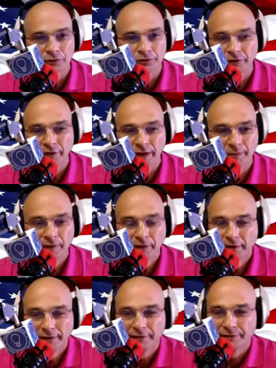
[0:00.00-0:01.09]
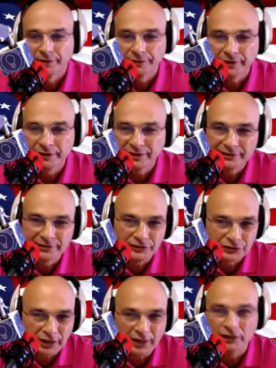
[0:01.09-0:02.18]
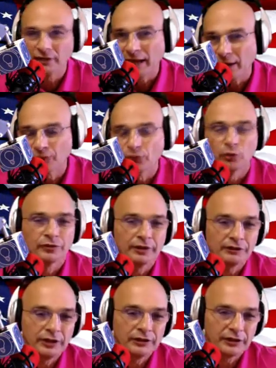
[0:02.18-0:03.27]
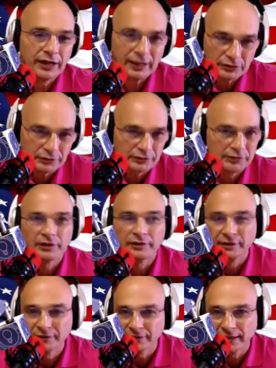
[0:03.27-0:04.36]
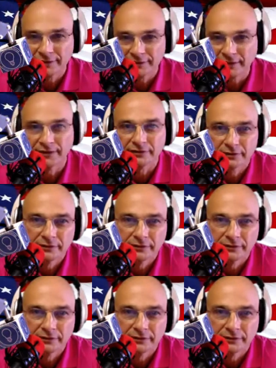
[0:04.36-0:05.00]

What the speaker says: to them? Is there things they should say, look out for, things they should ask, things in that sense?